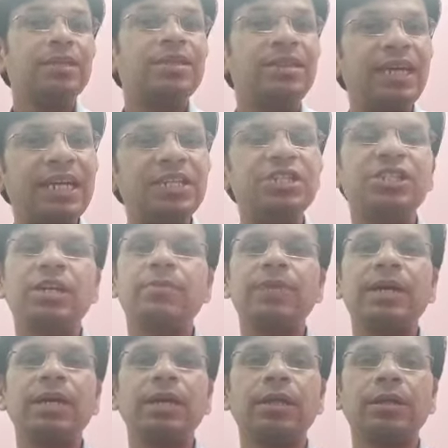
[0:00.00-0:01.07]
That
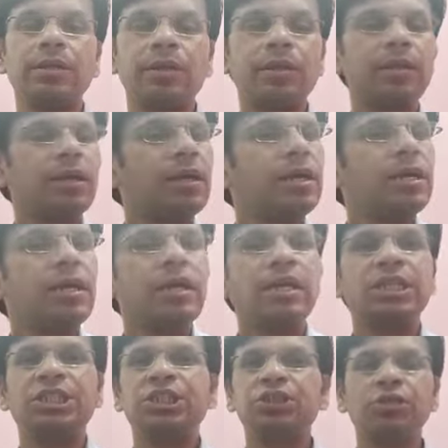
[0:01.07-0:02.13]
drama is
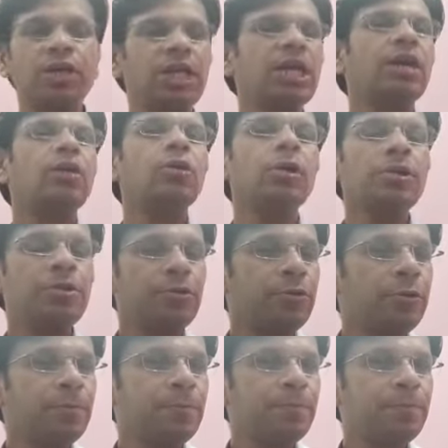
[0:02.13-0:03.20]
historical
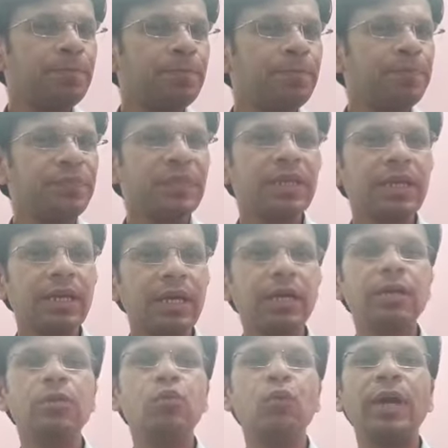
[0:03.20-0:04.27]
also,
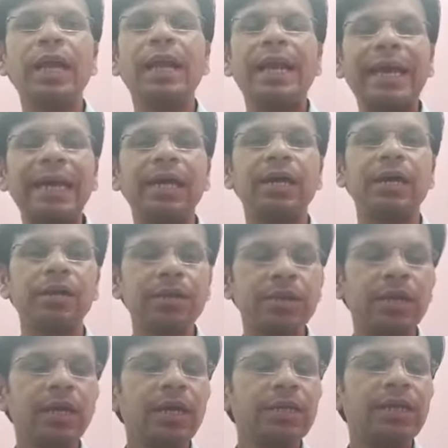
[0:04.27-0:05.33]
as well as
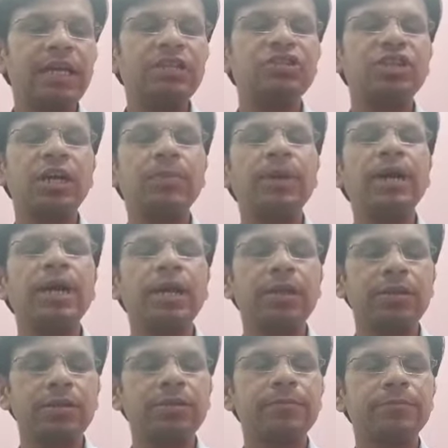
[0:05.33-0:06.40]
that drama
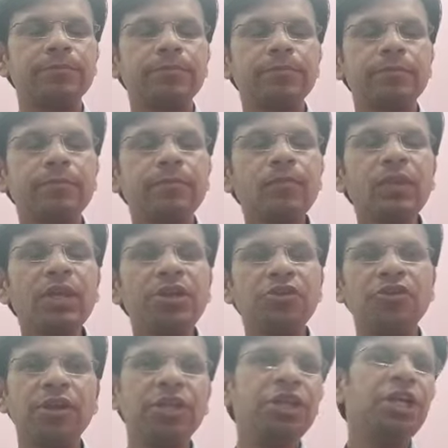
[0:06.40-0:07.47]
is
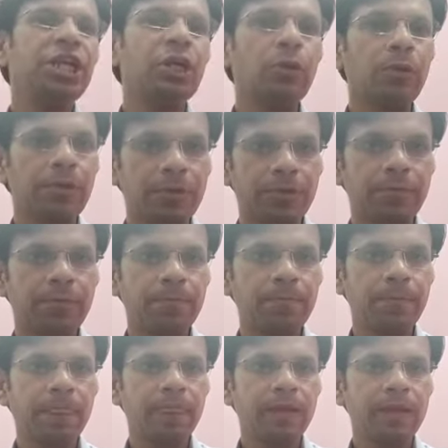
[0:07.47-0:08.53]
tragedy also,
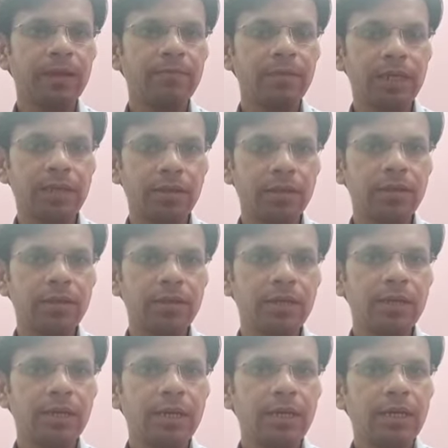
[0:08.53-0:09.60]
because
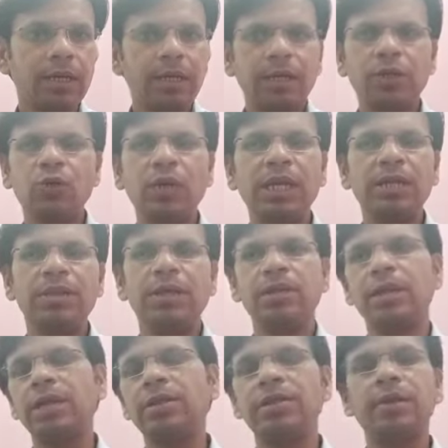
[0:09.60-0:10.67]
Julius
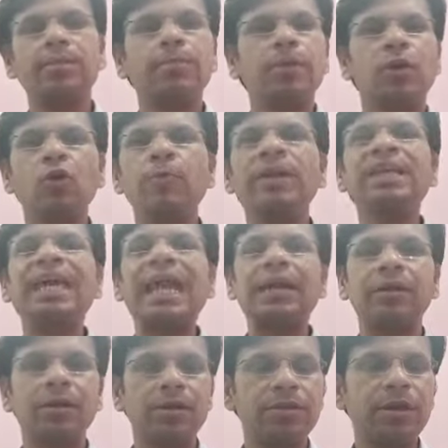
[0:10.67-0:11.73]
Caesar and some Roman
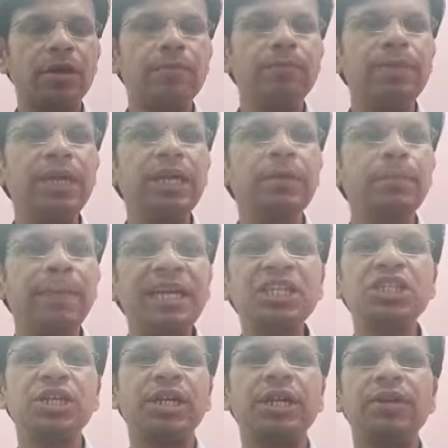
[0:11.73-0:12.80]
characters are being
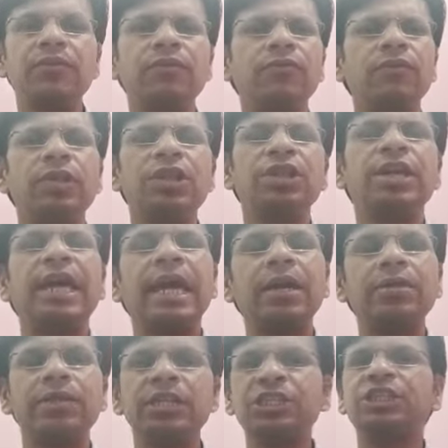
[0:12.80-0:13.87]
mentioned which
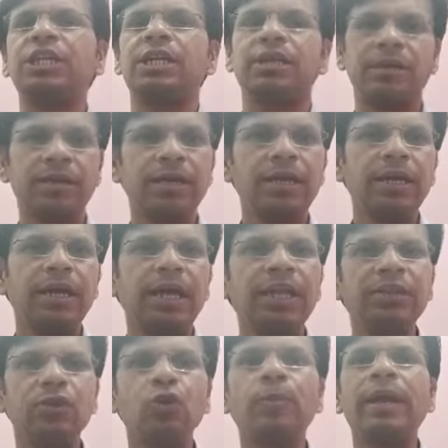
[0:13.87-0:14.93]
existed
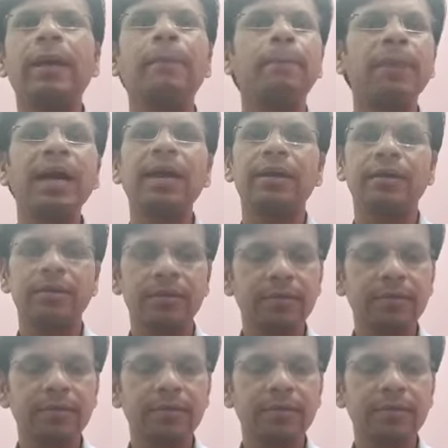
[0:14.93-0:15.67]
in the Roman Empire.